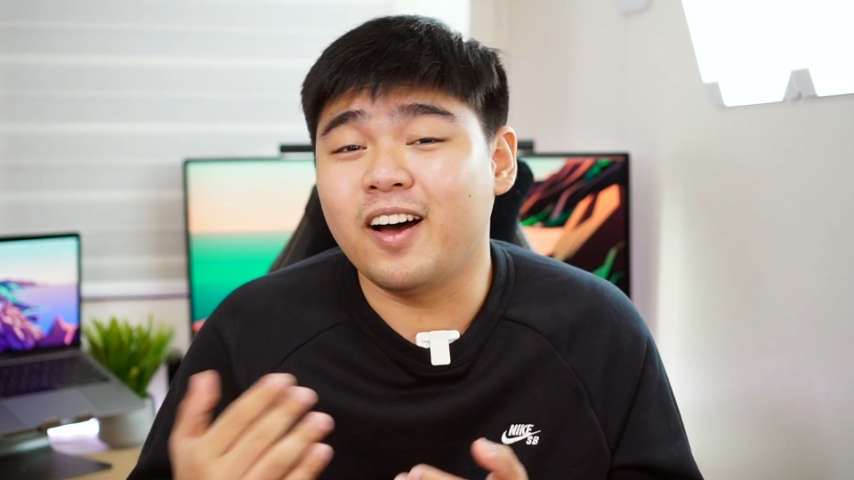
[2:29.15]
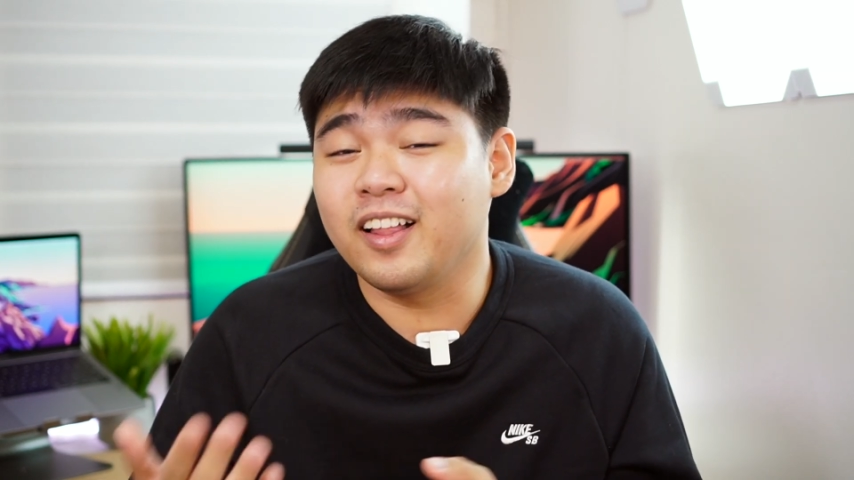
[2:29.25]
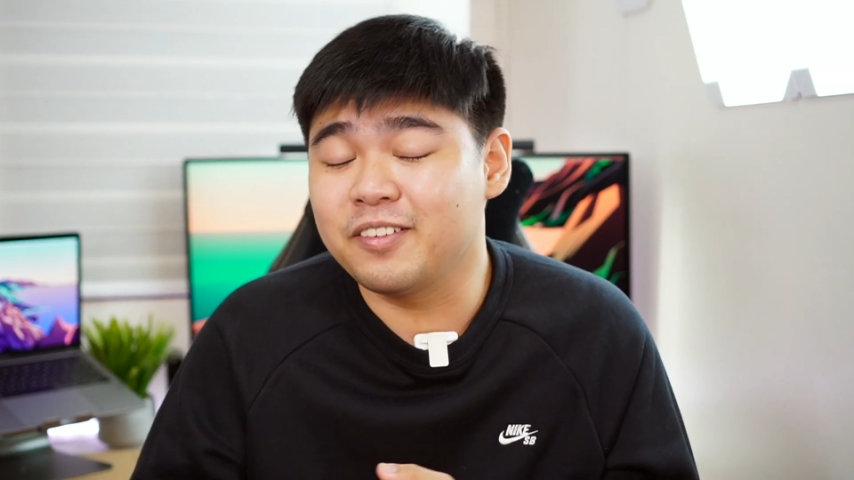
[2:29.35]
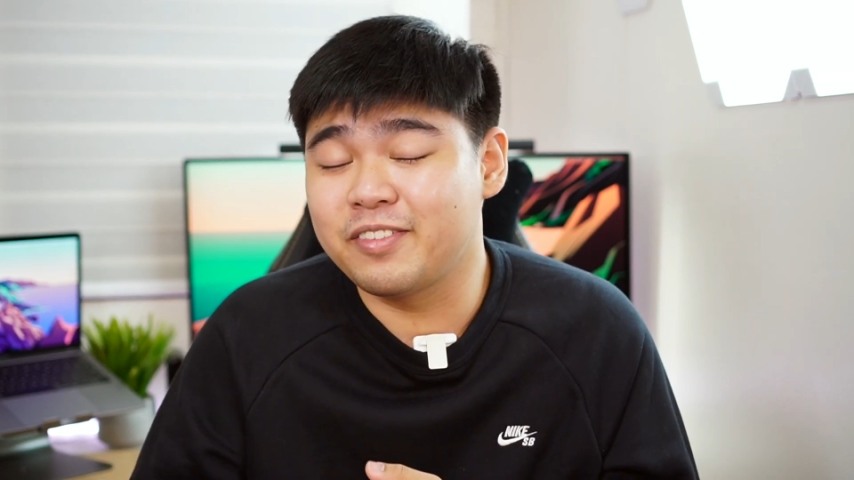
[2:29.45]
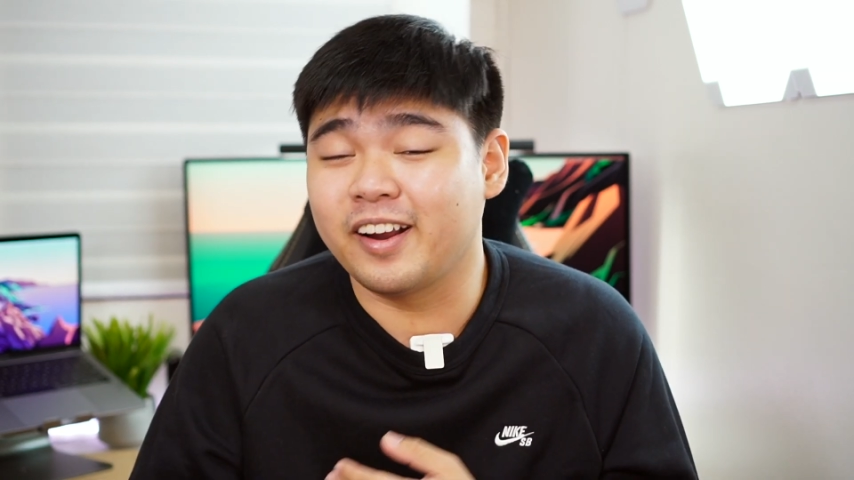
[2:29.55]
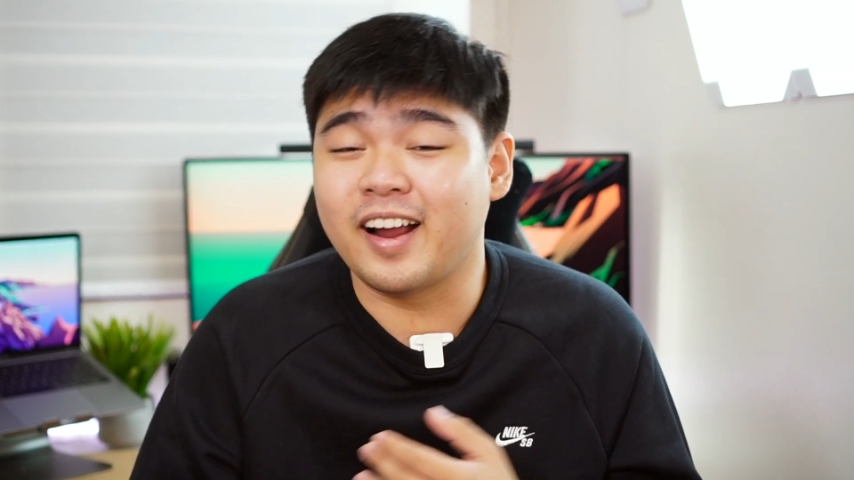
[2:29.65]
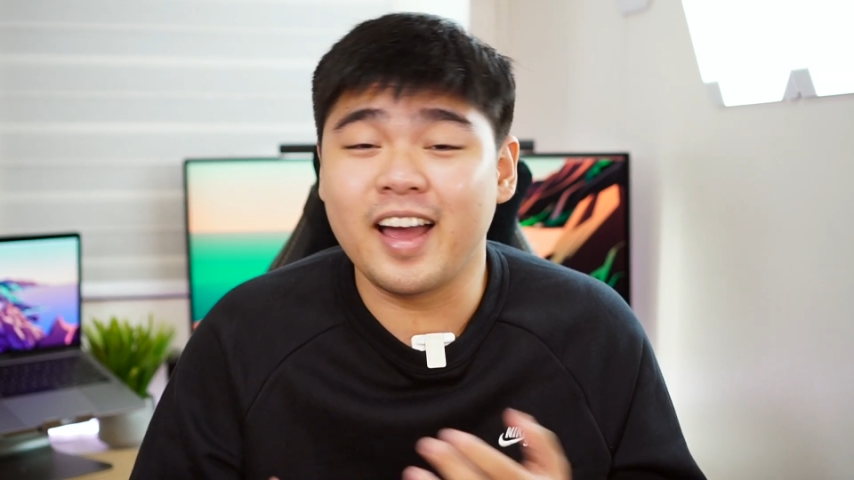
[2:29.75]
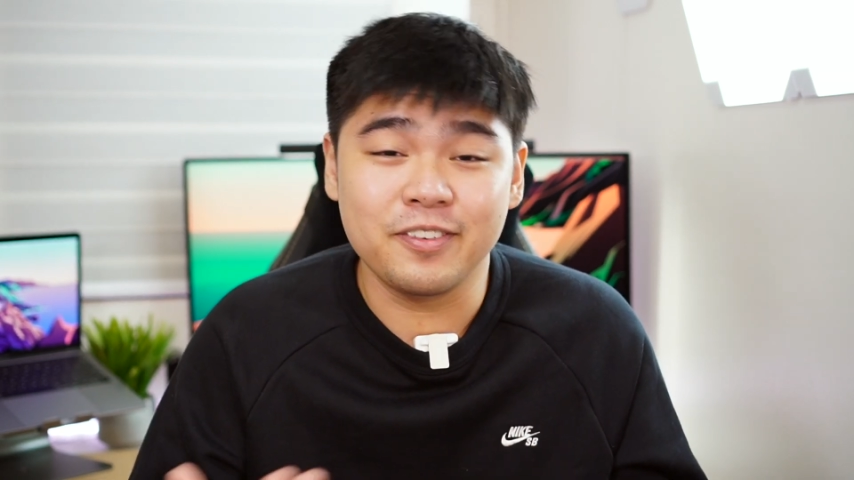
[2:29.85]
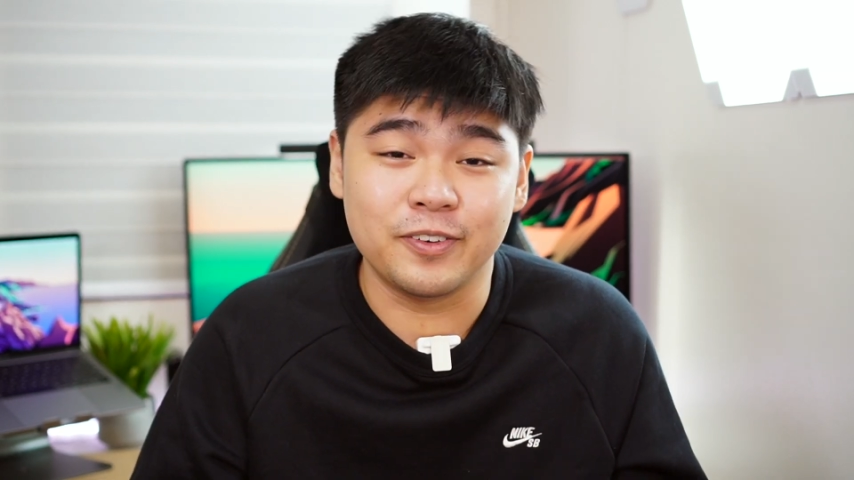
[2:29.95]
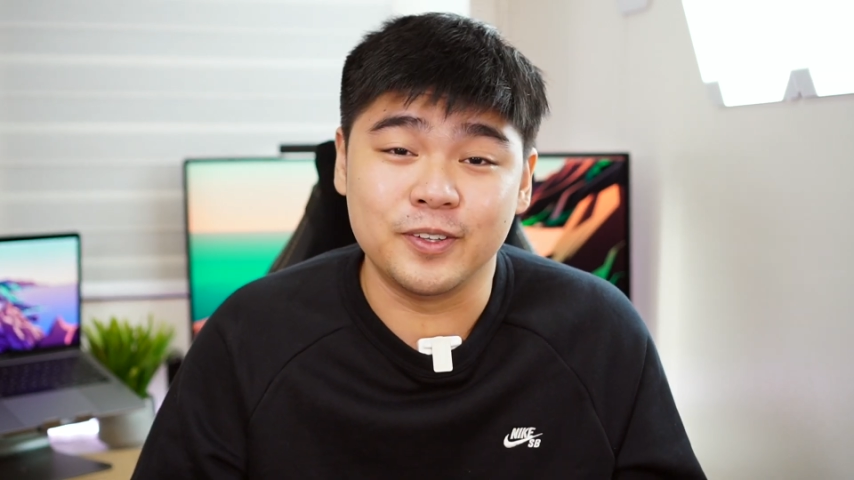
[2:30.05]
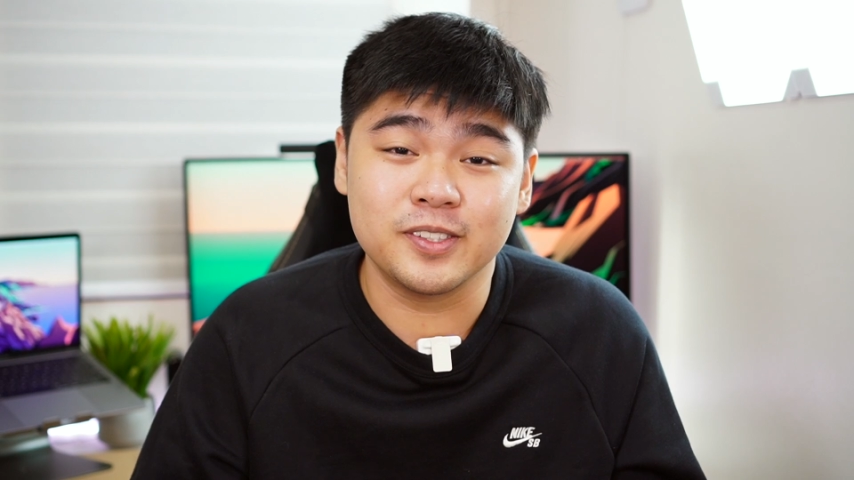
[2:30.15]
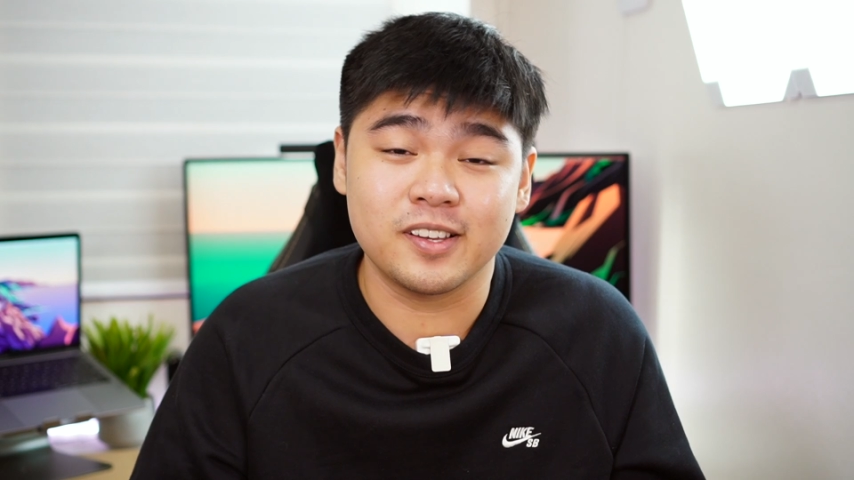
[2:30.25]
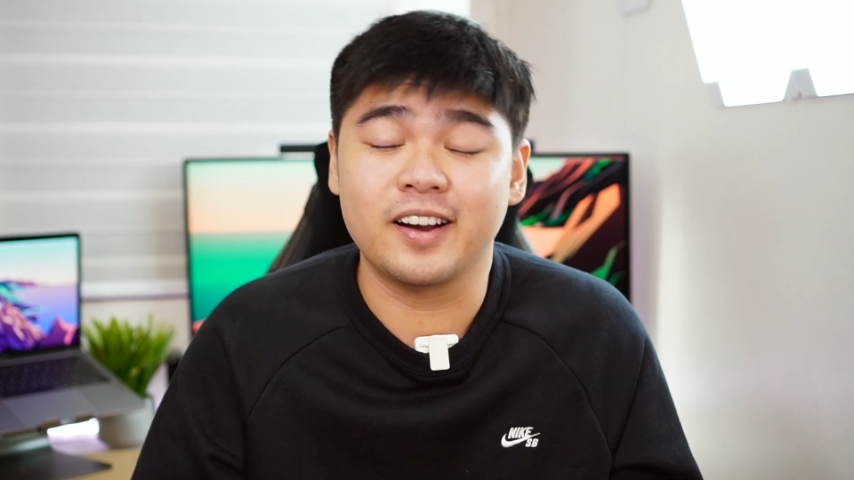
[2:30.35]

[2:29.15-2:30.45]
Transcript: all of their iPhones